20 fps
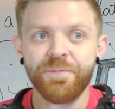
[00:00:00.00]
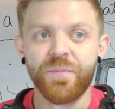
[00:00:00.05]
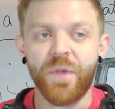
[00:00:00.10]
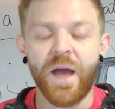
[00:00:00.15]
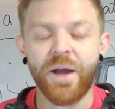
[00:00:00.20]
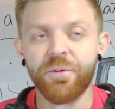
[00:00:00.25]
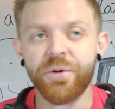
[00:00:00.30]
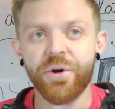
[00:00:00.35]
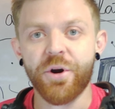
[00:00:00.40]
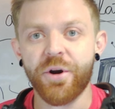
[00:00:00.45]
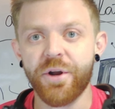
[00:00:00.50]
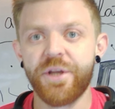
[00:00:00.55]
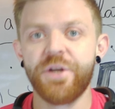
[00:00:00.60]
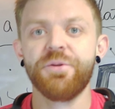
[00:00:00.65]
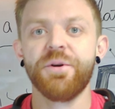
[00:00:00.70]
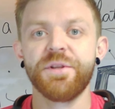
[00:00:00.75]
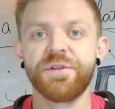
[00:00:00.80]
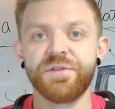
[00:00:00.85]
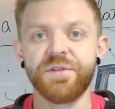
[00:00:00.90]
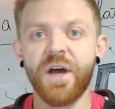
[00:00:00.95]
I would
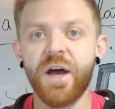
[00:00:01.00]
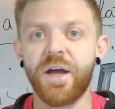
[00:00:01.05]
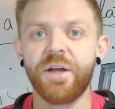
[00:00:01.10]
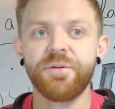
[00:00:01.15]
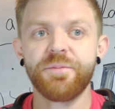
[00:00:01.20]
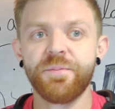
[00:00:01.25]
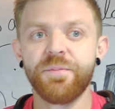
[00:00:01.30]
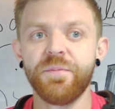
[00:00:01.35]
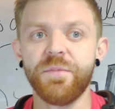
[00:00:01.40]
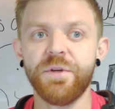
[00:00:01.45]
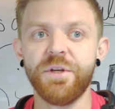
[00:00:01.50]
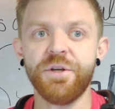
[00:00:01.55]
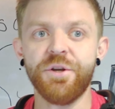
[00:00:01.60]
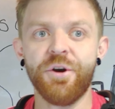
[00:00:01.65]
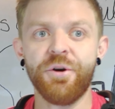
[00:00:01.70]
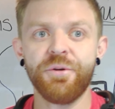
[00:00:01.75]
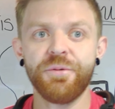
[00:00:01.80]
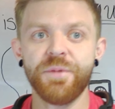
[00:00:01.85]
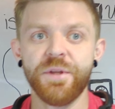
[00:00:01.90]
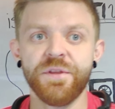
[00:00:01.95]
argue it's not,
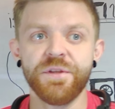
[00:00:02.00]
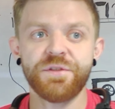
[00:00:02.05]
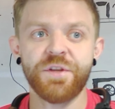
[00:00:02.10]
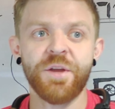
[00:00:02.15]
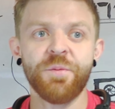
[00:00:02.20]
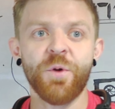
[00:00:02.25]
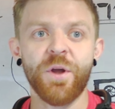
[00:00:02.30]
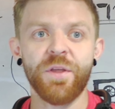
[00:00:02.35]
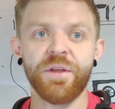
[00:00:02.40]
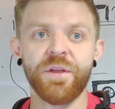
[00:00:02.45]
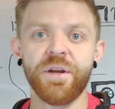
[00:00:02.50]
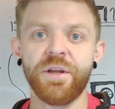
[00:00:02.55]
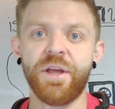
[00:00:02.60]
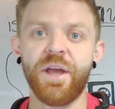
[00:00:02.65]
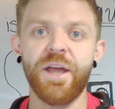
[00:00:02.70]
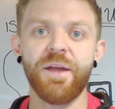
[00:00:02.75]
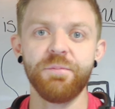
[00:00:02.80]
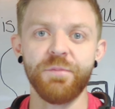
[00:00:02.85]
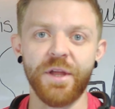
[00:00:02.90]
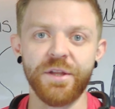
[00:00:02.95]
in the same way that a
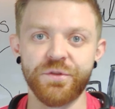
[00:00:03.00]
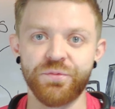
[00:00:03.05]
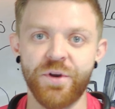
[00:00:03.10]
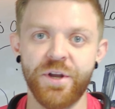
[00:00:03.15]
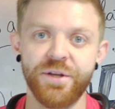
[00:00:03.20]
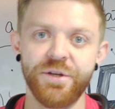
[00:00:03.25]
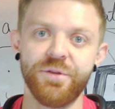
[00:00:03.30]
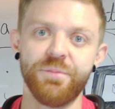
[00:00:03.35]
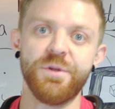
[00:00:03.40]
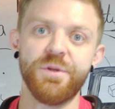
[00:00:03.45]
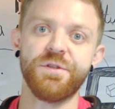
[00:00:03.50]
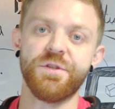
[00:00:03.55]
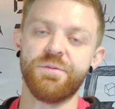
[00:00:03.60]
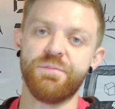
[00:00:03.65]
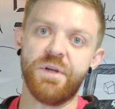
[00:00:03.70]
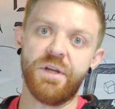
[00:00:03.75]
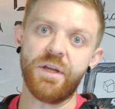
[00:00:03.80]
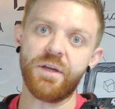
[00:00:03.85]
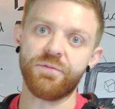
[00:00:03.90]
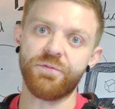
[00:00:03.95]
game that's random isn't
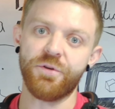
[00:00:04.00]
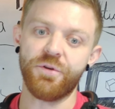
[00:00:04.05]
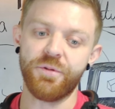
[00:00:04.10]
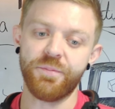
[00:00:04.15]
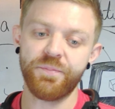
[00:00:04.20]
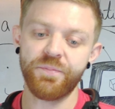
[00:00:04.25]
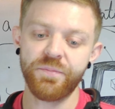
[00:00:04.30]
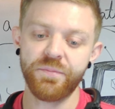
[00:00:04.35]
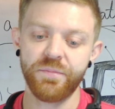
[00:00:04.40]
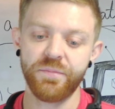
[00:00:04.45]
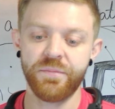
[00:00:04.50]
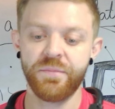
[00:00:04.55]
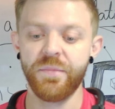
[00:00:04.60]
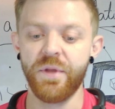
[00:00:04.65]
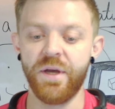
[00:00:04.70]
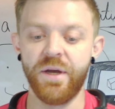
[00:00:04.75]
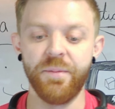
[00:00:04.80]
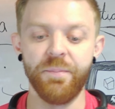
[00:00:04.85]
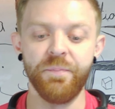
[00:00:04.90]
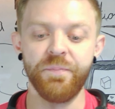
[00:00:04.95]
meaningful.
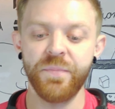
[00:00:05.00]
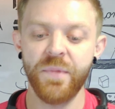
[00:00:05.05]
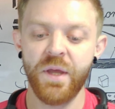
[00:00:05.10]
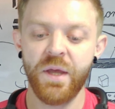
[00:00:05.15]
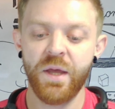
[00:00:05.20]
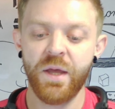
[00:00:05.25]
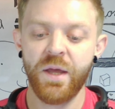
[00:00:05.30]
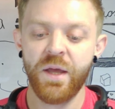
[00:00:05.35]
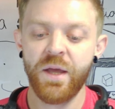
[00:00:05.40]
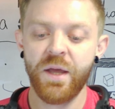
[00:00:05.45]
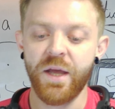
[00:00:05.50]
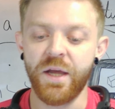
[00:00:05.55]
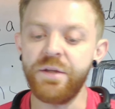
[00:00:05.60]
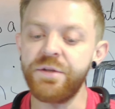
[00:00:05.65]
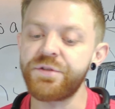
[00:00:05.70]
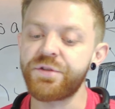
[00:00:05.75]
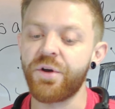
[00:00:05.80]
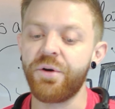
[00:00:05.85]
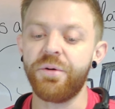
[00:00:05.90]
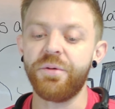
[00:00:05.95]
And
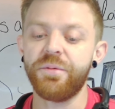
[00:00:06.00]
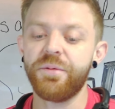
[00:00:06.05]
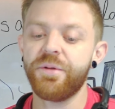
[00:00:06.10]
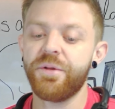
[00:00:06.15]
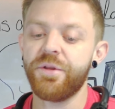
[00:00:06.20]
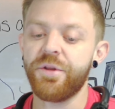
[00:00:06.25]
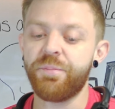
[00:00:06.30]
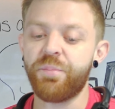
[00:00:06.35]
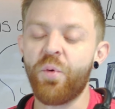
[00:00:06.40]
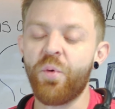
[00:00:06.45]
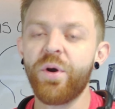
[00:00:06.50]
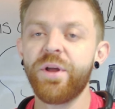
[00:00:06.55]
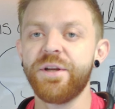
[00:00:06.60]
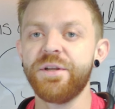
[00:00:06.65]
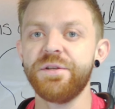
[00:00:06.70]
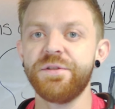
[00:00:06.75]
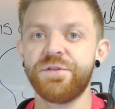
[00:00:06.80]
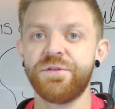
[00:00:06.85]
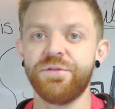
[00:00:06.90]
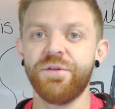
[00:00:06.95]
so the point
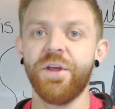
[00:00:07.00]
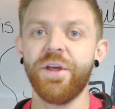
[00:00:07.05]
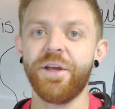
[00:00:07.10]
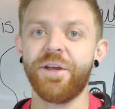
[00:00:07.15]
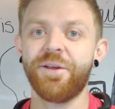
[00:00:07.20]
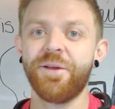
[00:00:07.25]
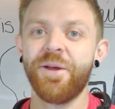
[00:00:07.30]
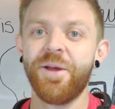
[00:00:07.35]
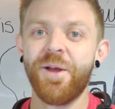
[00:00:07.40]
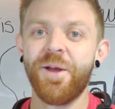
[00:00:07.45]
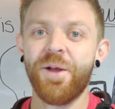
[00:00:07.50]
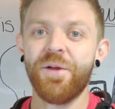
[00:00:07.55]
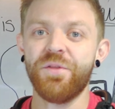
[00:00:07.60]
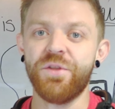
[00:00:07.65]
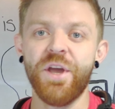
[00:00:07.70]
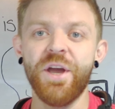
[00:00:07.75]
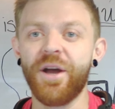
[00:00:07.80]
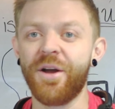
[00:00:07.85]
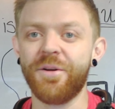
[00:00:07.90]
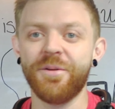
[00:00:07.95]
is,
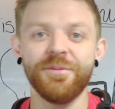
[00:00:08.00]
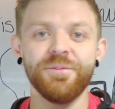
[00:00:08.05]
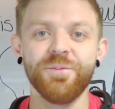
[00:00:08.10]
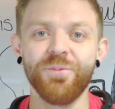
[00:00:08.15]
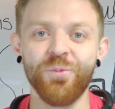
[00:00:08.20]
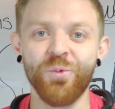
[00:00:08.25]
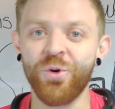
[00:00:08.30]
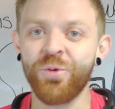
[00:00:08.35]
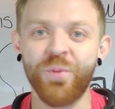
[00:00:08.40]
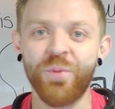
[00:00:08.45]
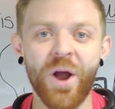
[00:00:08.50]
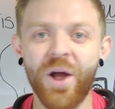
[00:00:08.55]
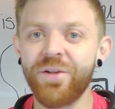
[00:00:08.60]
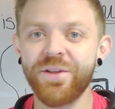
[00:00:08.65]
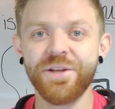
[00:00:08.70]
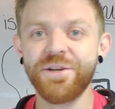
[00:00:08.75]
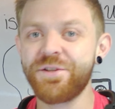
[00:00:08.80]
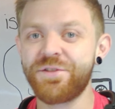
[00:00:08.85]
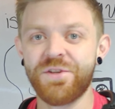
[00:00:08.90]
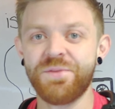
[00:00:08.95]
yeah, we're
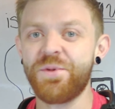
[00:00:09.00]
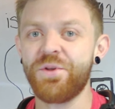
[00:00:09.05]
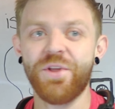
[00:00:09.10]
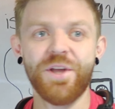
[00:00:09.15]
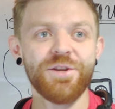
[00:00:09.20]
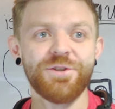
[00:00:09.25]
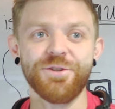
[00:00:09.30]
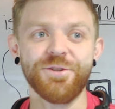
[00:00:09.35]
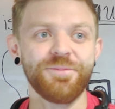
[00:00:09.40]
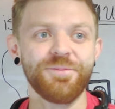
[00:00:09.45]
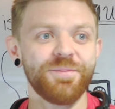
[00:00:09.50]
probably in a simulation.